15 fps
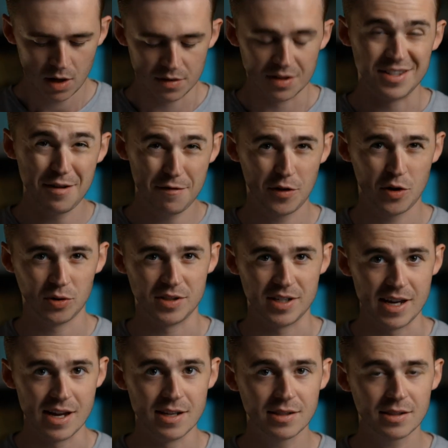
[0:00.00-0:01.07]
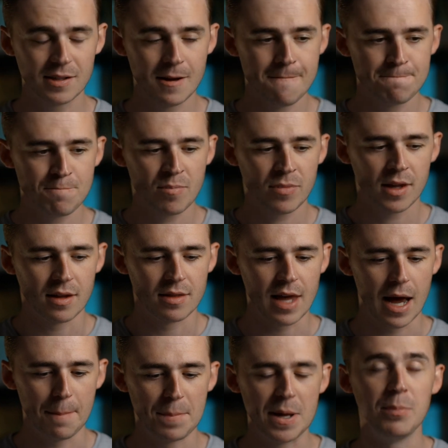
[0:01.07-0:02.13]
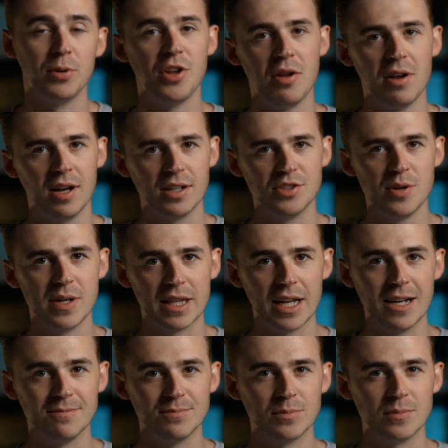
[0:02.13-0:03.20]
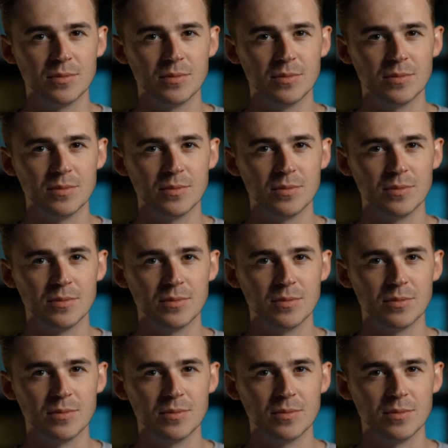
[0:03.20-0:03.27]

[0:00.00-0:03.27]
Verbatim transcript: The difficulty is that people don't like doing that.